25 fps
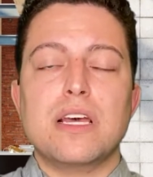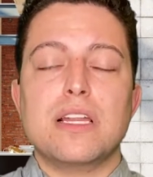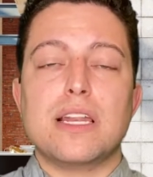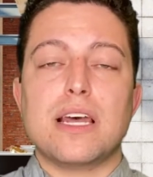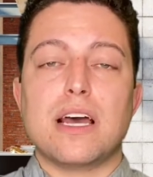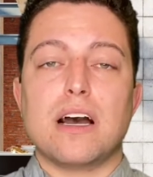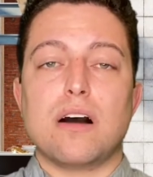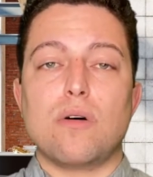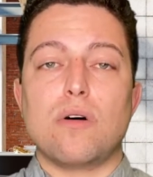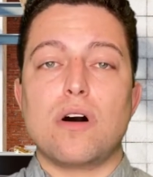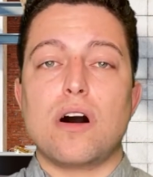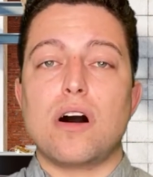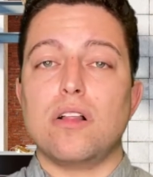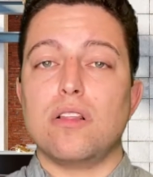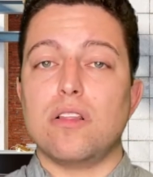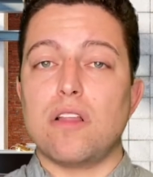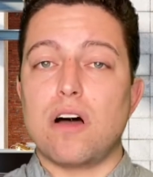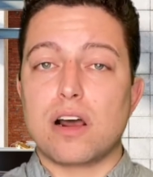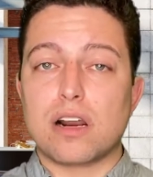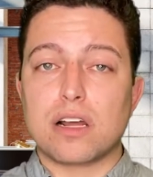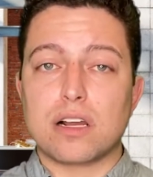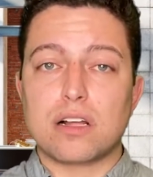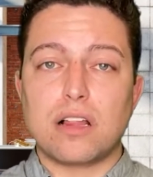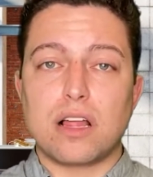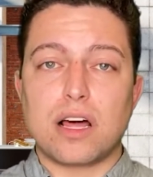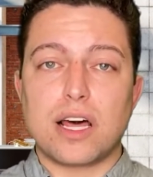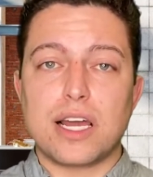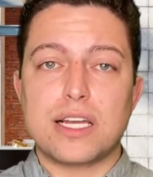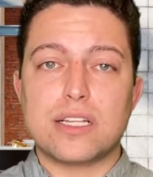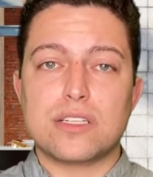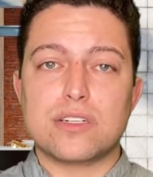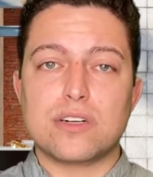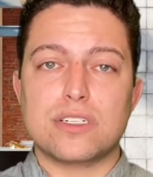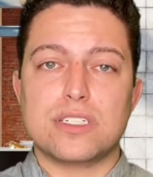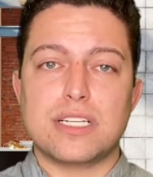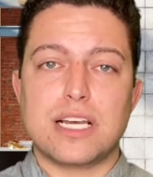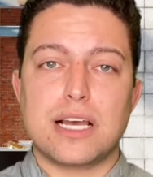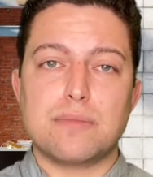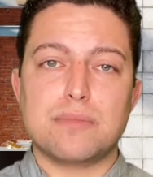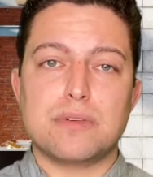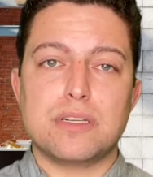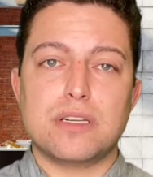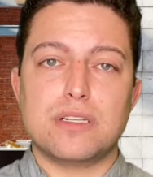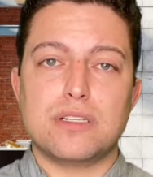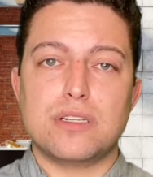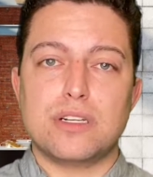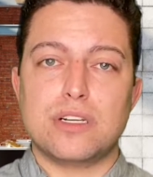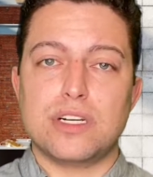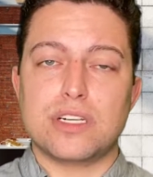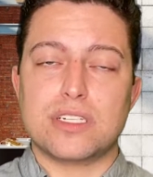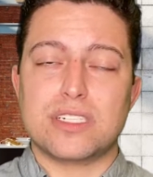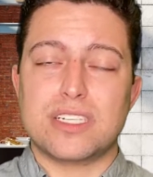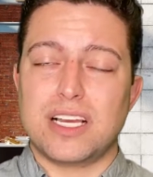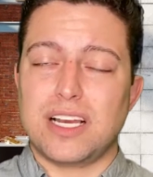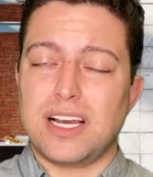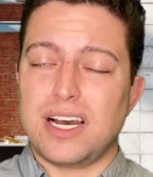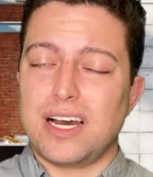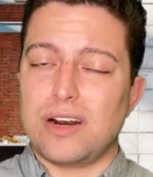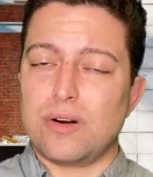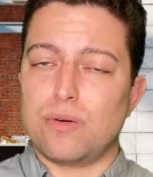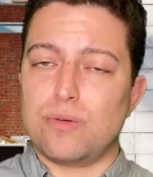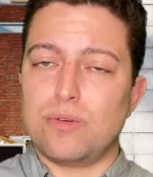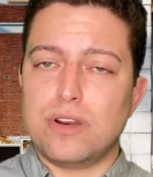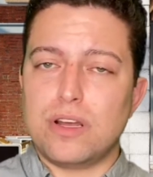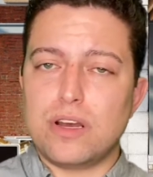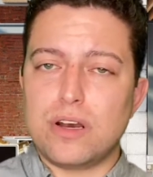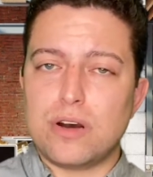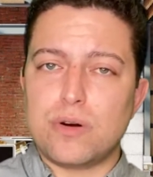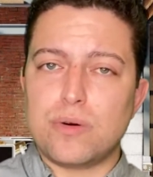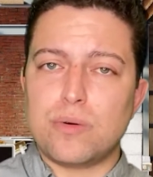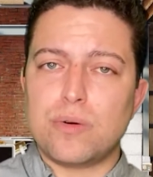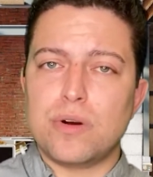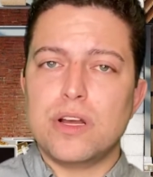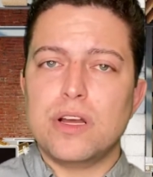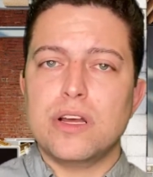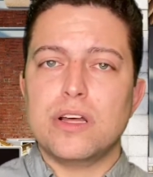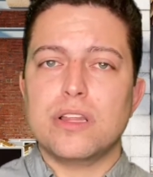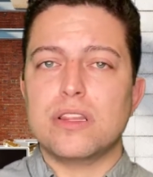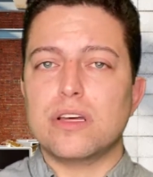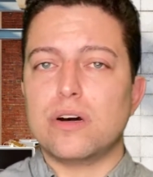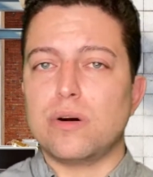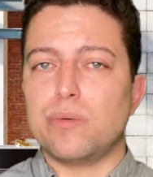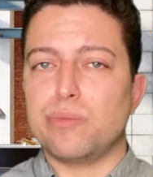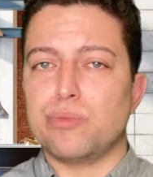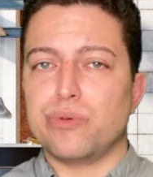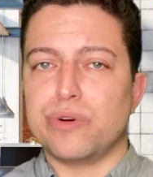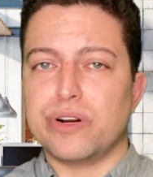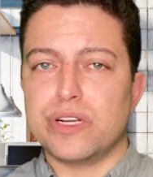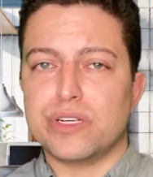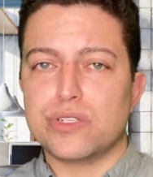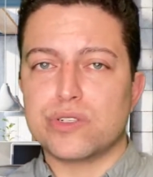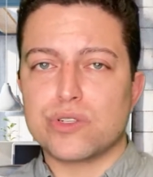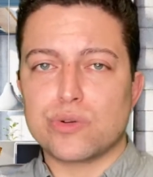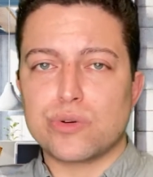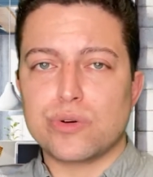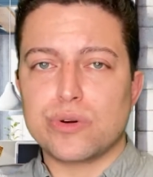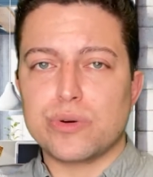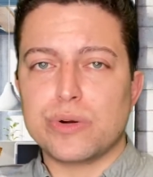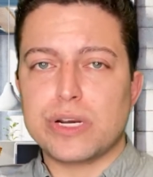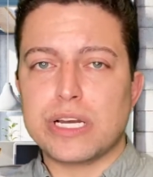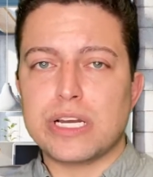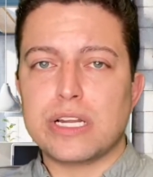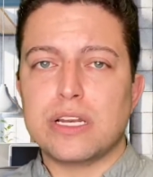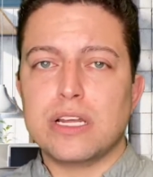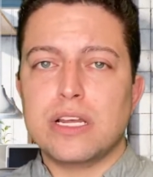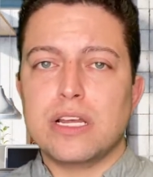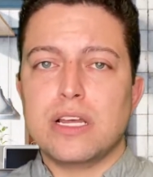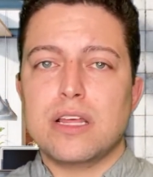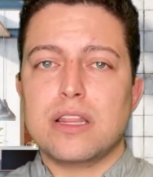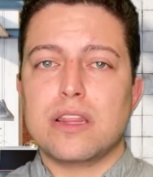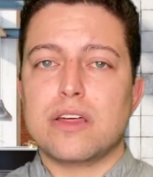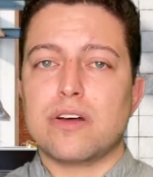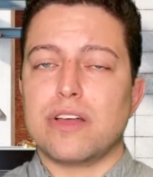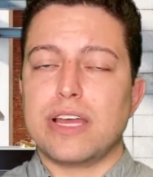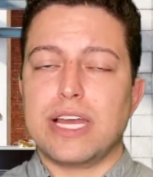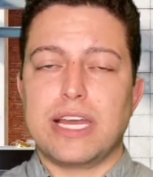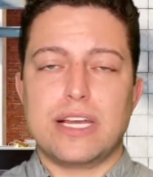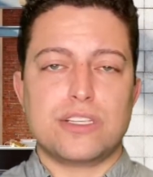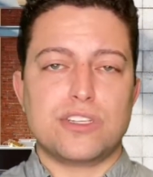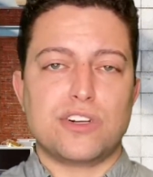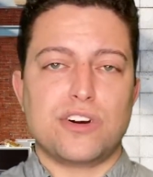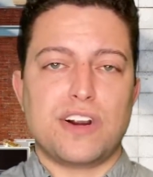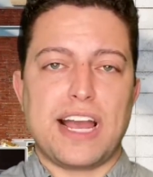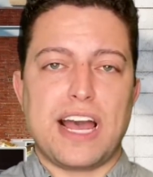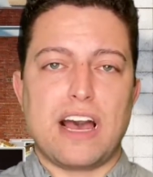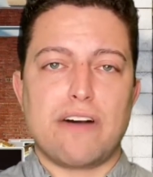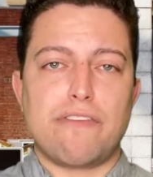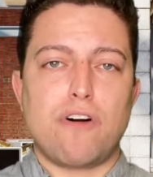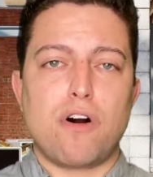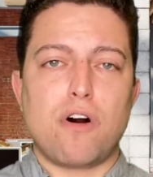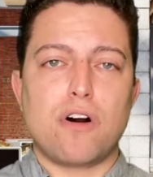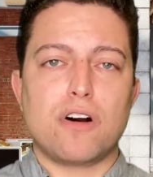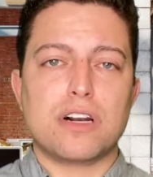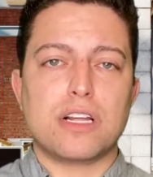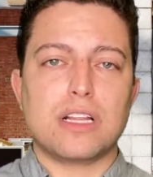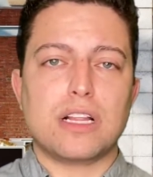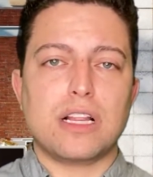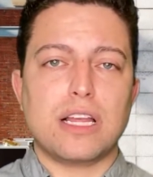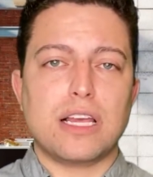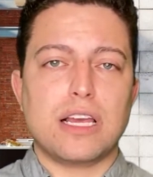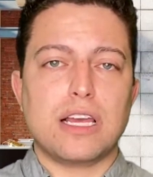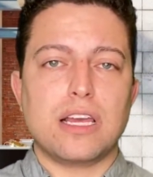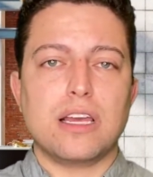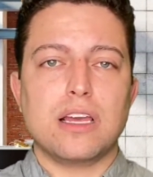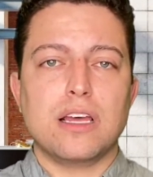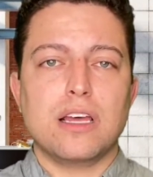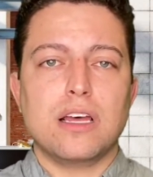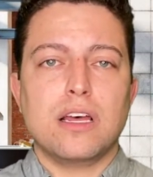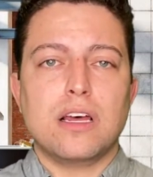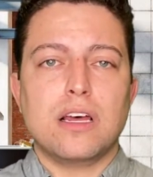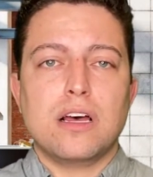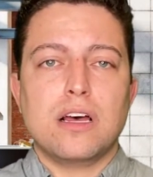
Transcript: Now, a lot of clients are tempted to just say, I don't know. They'll breeze through it. They'll answer half-heartedly.